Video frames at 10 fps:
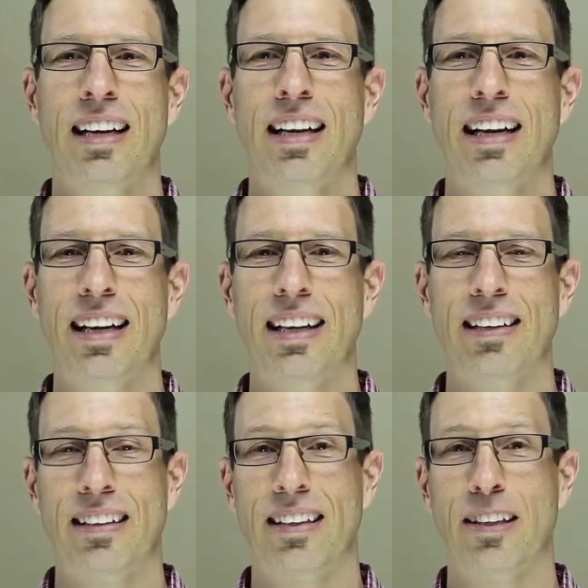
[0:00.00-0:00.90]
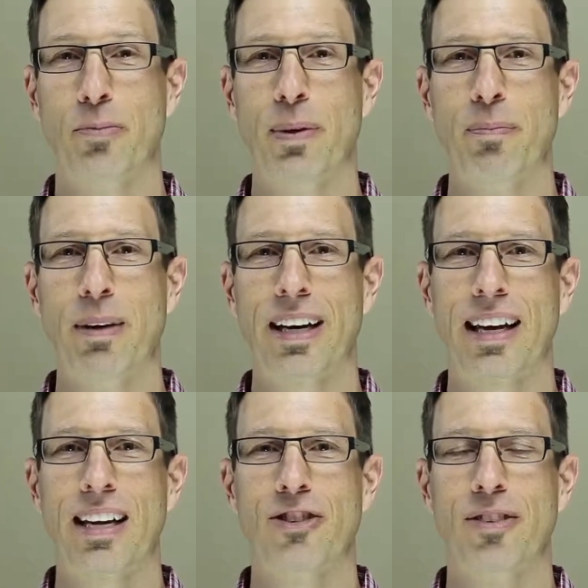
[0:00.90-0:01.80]
and he's been
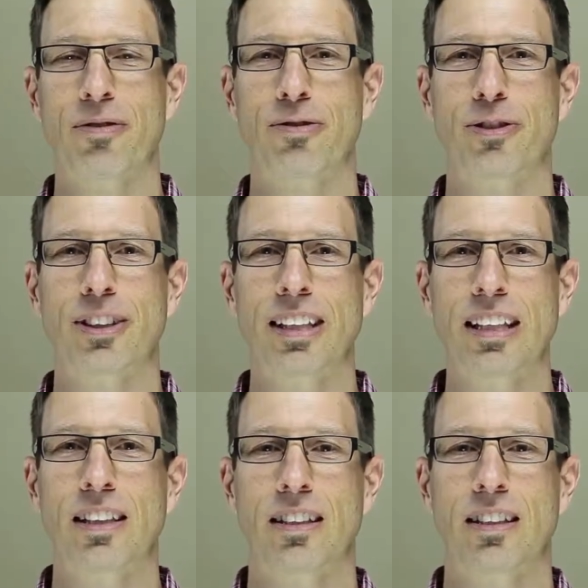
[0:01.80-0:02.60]
medication-free